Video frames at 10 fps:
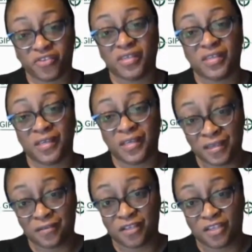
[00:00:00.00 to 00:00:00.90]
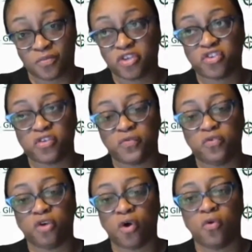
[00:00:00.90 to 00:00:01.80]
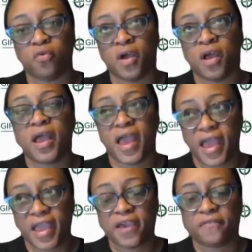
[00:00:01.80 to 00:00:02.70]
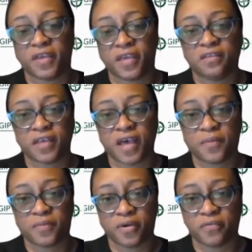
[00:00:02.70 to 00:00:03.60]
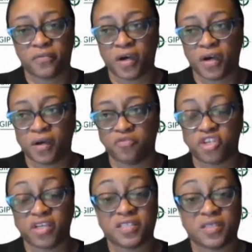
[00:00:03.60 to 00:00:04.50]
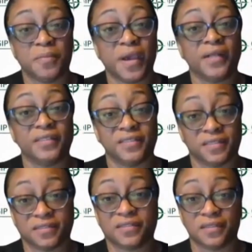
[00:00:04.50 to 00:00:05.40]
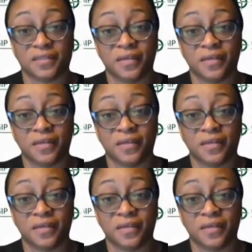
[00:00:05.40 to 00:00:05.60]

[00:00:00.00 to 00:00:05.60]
you in the end, especially if you don't have any type of checks and balances.